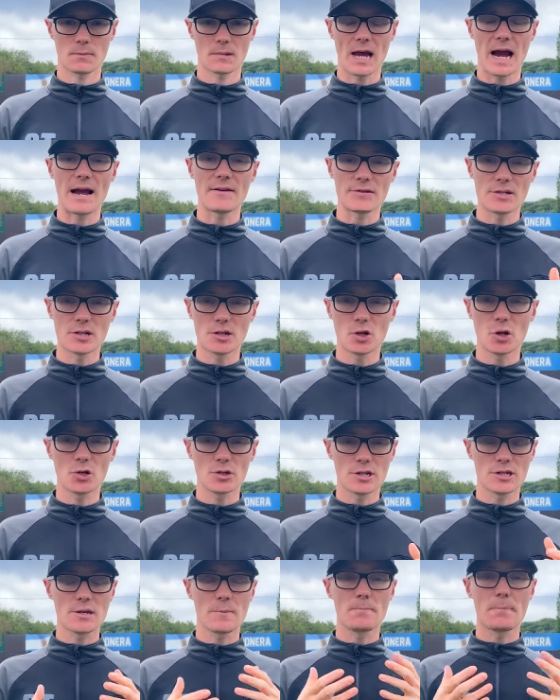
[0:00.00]
I've seen
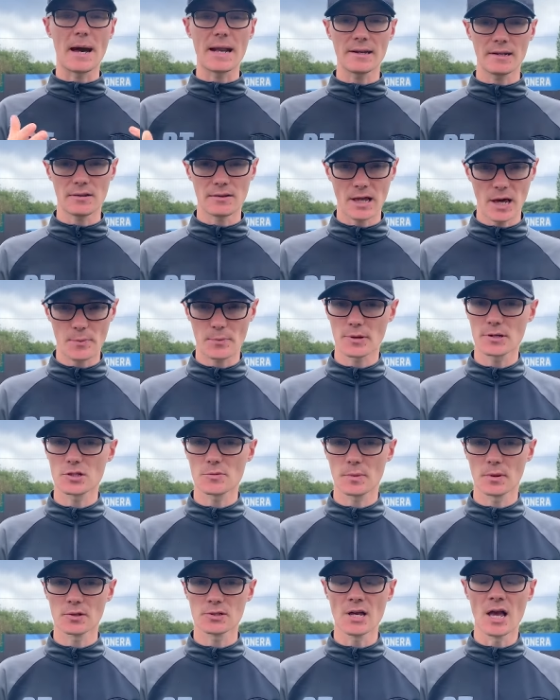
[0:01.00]
coaches abandon their
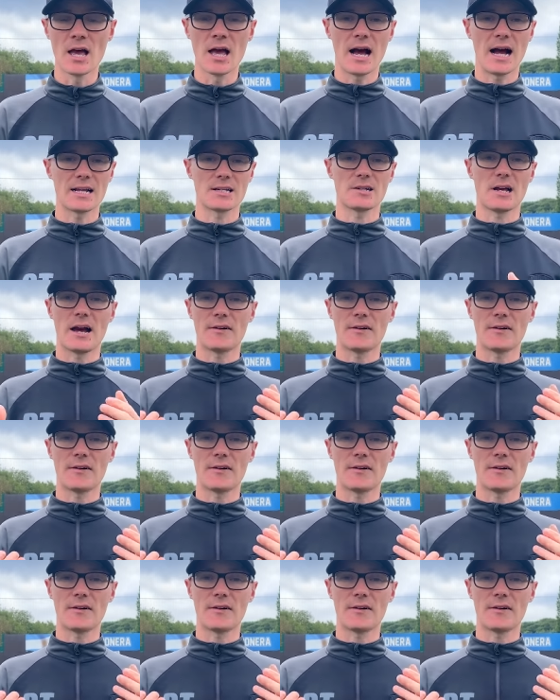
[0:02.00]
principles uh,